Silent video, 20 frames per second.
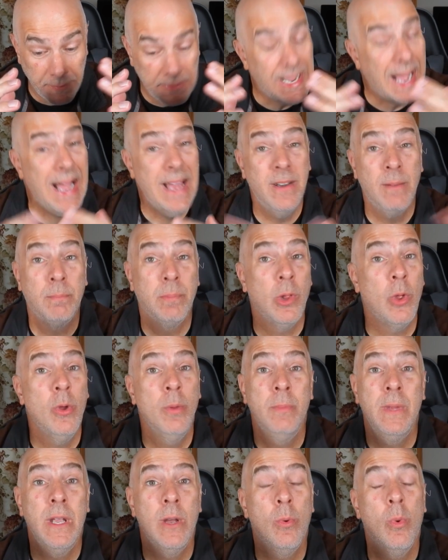kind of
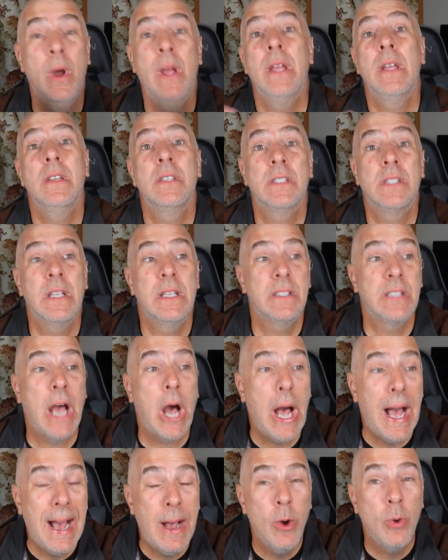blown me away is
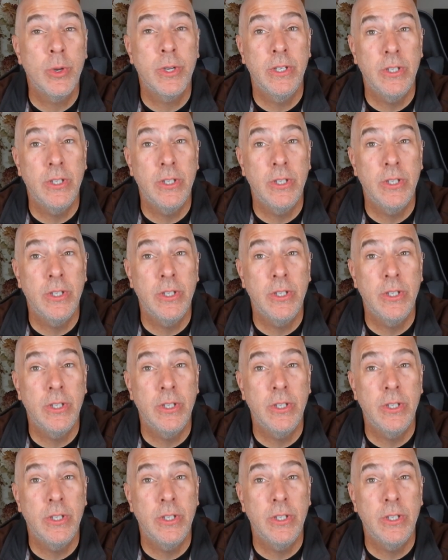how